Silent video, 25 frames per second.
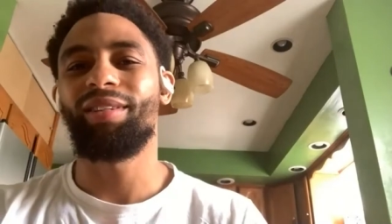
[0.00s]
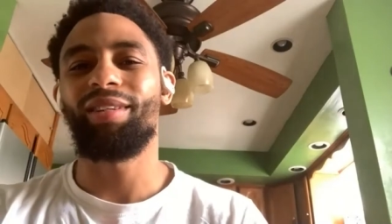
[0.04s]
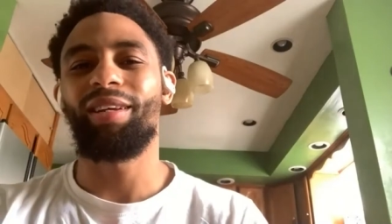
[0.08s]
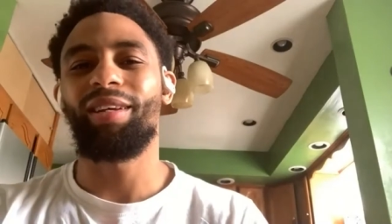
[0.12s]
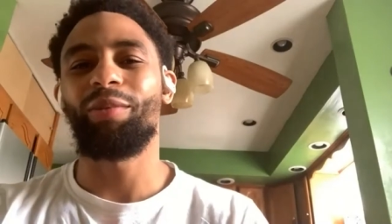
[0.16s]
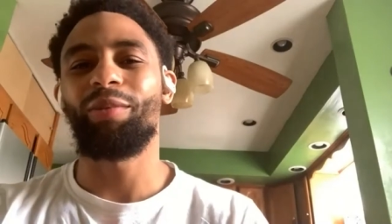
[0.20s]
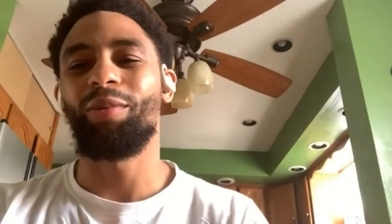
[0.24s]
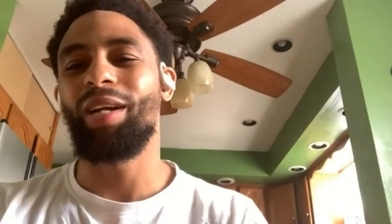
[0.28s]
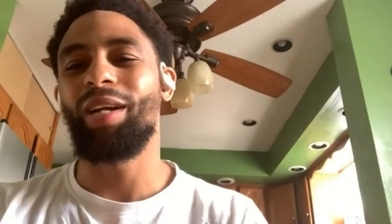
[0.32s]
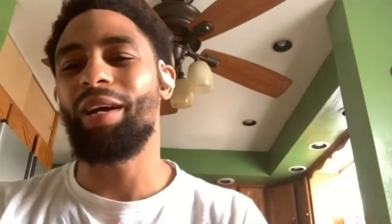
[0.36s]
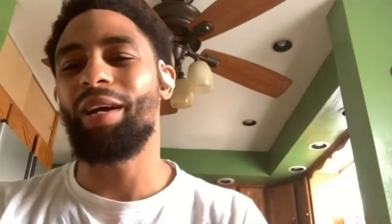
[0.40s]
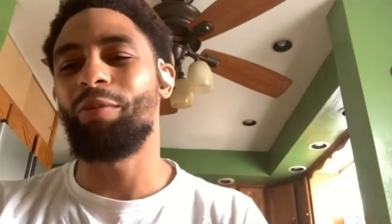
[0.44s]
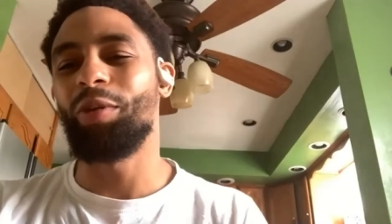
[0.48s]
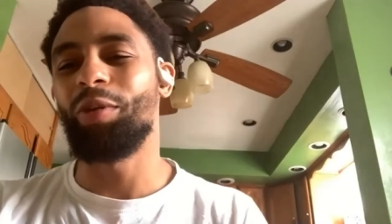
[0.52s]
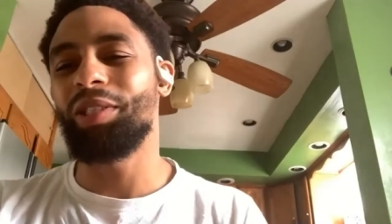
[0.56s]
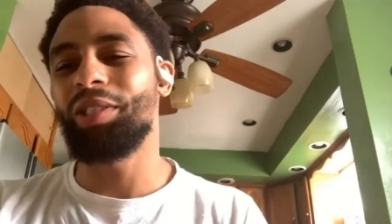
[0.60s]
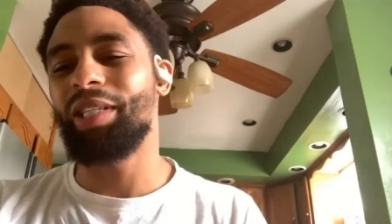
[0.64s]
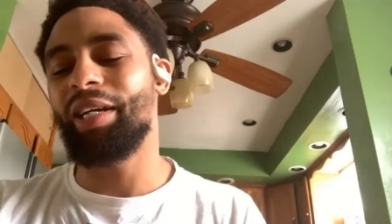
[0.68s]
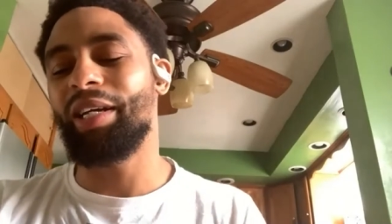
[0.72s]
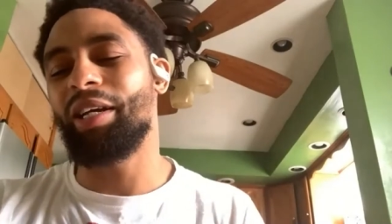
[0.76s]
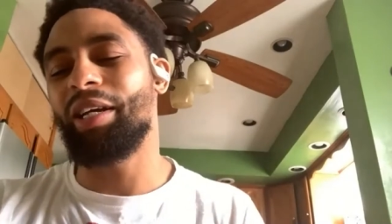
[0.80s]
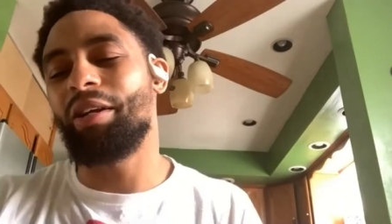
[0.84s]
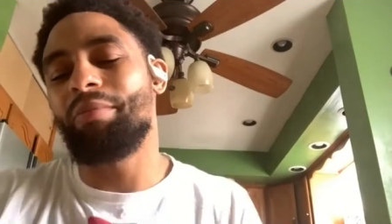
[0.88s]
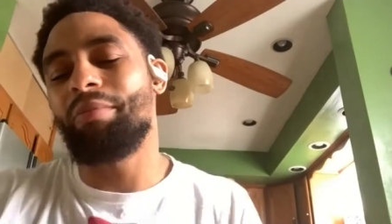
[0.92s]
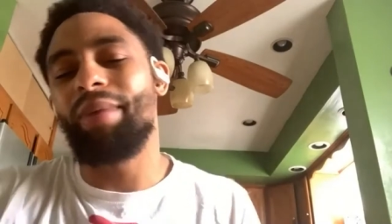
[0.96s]
Like when once
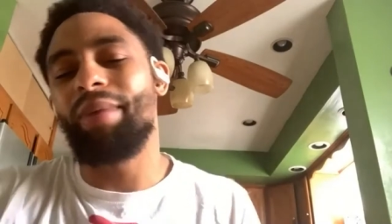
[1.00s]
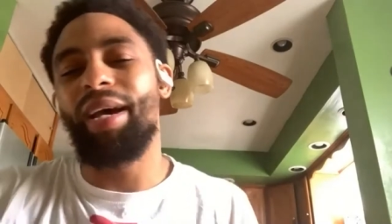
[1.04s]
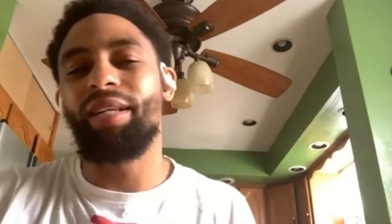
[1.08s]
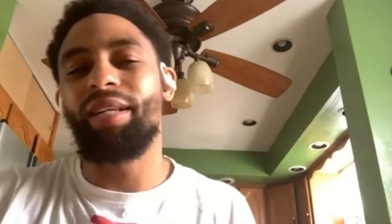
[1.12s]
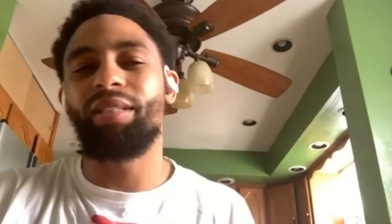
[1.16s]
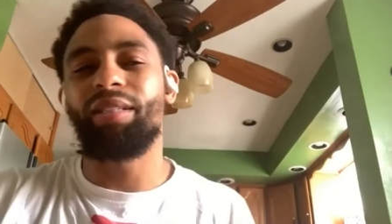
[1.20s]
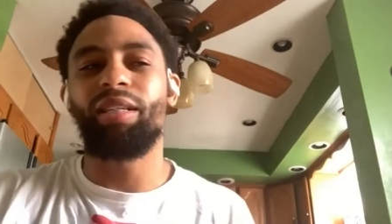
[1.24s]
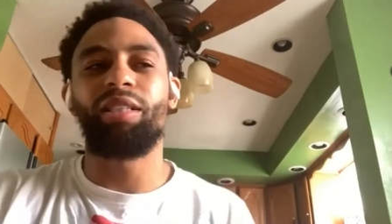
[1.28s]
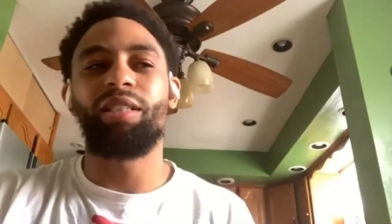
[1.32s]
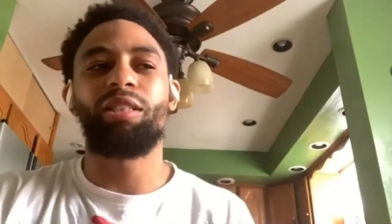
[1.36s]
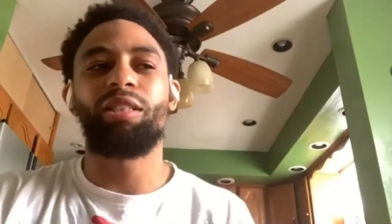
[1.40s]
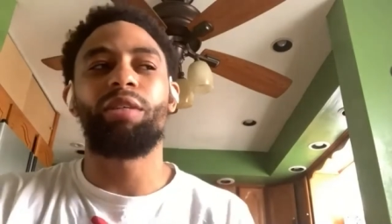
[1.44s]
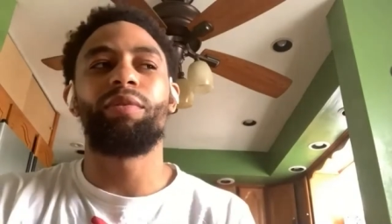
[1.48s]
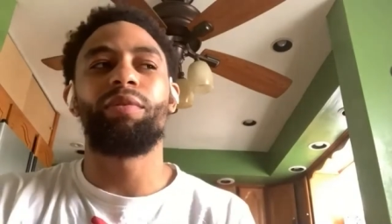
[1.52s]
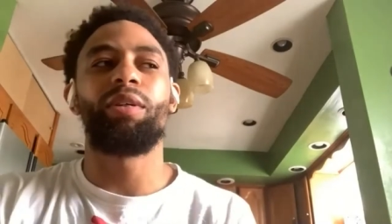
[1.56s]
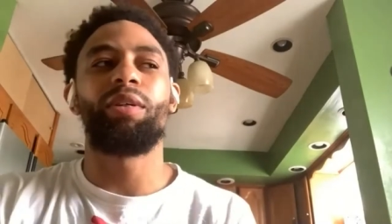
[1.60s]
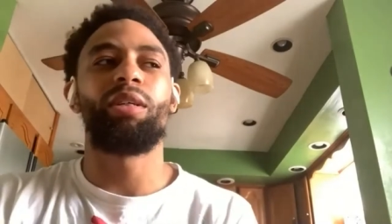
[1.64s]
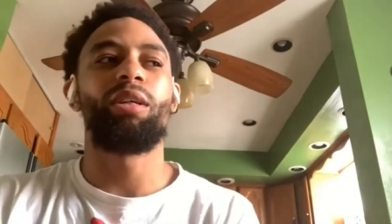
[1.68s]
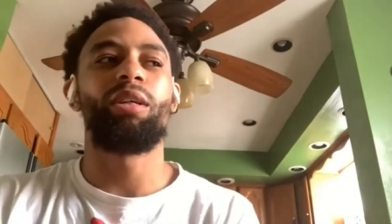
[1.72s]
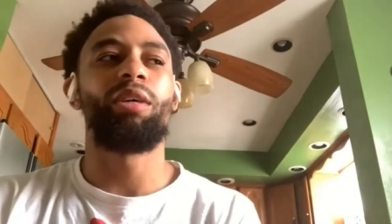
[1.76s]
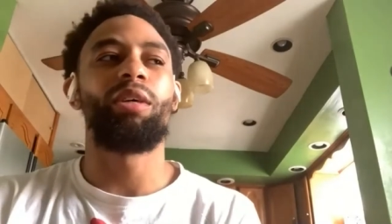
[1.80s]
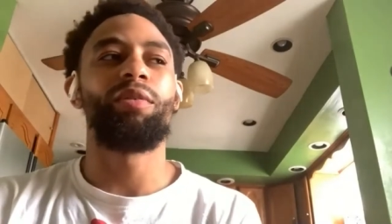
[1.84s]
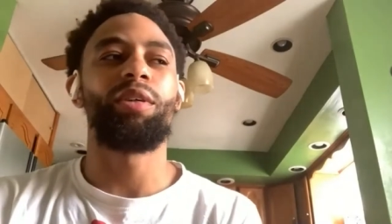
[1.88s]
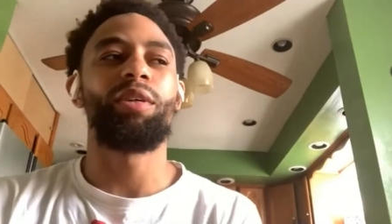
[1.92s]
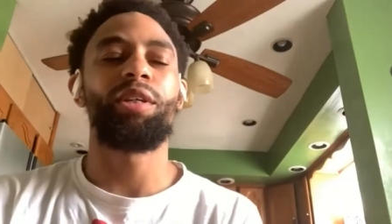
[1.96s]
I get a bad taste of a